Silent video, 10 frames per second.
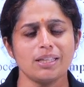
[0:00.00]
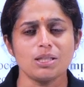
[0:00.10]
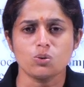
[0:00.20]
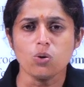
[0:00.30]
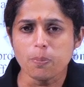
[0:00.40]
there
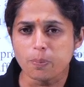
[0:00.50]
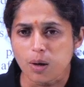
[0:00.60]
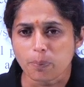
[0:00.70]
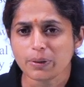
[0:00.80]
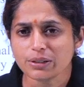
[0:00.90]
is no
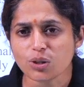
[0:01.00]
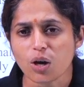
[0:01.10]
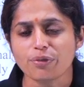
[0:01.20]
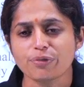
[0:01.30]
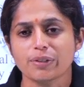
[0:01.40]
purpose
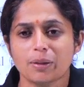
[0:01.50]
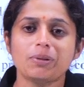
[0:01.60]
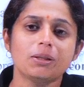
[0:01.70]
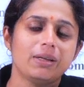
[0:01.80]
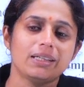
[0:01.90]
of
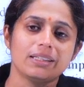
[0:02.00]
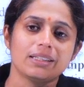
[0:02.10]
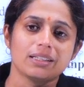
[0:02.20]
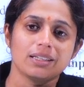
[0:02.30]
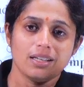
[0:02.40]

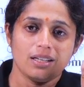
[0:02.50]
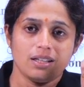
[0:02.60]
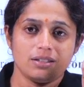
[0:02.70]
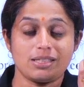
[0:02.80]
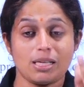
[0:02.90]
implementing
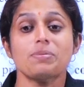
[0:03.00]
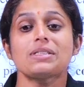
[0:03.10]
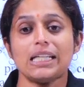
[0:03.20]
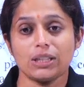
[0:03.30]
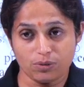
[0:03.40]
the
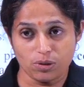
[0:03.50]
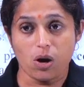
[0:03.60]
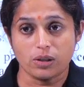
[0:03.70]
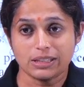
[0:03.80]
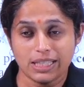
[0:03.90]
substantive
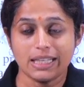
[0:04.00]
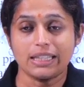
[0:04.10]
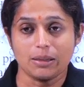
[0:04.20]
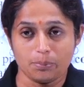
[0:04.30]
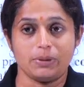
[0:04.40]
laws
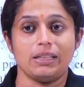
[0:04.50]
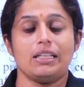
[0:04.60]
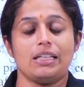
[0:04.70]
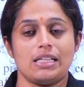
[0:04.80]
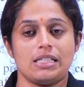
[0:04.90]
like
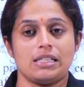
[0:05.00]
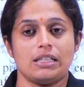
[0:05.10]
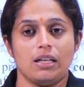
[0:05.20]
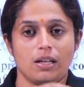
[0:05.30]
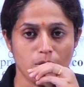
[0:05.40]
BNS
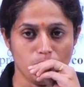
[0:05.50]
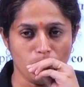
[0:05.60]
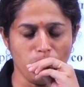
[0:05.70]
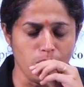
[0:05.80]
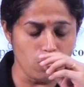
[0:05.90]

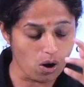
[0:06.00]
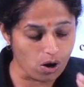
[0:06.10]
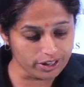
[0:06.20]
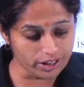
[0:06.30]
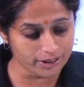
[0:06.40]
or